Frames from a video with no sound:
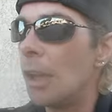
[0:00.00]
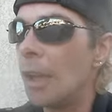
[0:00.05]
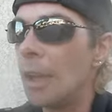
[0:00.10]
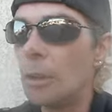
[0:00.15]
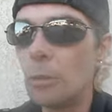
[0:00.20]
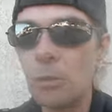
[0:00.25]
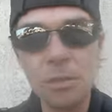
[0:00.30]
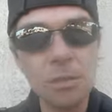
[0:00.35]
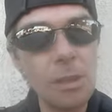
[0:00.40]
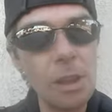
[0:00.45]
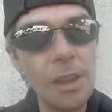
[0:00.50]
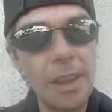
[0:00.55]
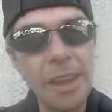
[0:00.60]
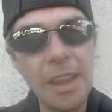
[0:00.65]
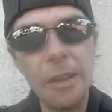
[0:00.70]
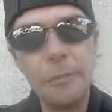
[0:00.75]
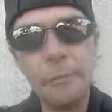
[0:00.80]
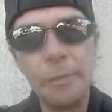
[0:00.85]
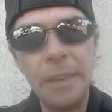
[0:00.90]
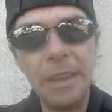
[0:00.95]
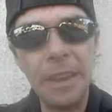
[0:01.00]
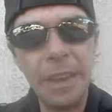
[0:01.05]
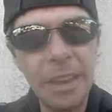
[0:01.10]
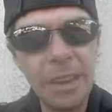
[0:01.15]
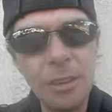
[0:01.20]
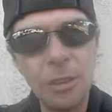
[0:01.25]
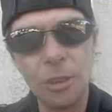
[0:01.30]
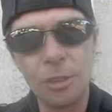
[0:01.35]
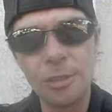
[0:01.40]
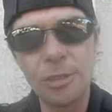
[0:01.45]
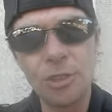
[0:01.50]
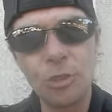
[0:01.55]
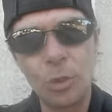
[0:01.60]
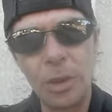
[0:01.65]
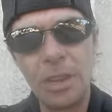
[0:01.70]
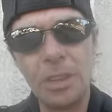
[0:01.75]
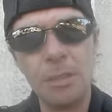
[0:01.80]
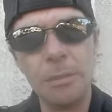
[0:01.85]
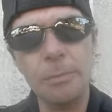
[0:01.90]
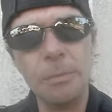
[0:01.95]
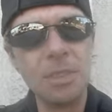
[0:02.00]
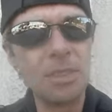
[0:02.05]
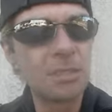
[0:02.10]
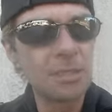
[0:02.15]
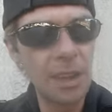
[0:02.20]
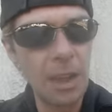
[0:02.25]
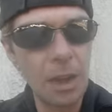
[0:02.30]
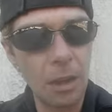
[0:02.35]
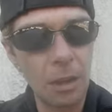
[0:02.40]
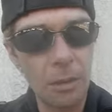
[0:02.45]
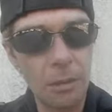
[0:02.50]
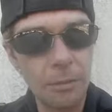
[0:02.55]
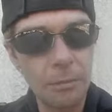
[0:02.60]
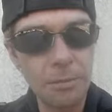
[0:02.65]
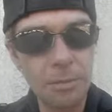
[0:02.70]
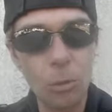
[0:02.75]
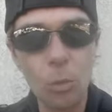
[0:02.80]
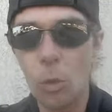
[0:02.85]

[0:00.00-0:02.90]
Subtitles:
it was like if the industry themselves